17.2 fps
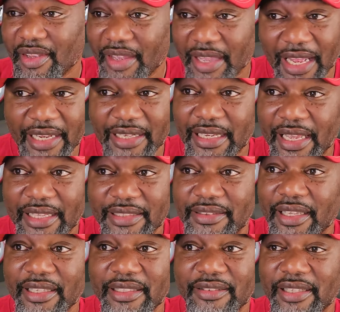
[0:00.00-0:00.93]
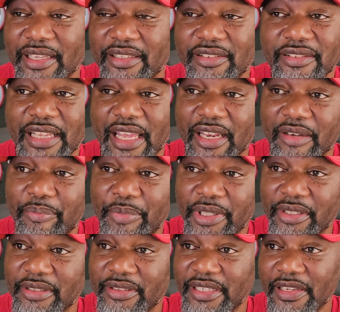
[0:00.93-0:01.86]
I, I think Texas got a
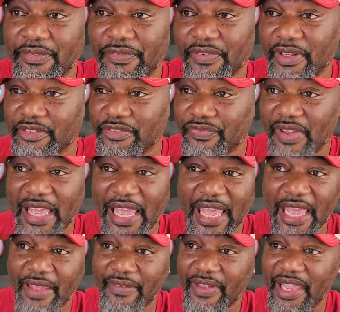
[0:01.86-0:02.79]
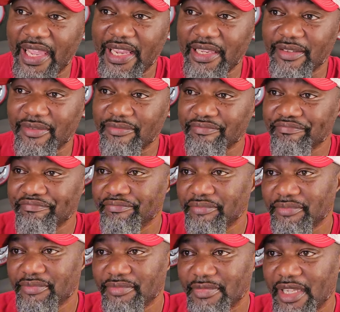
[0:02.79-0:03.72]
better defense. Five, eight.
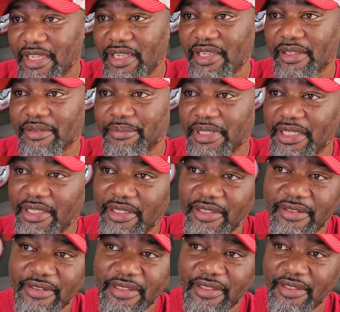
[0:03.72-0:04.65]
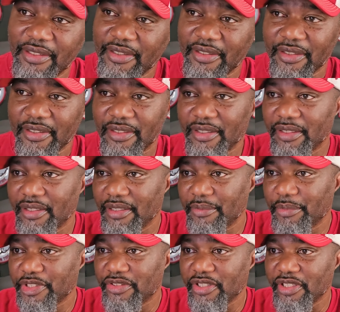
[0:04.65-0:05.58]
Damn, man. Uh,
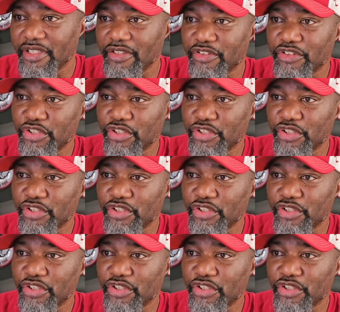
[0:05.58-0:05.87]
let me see.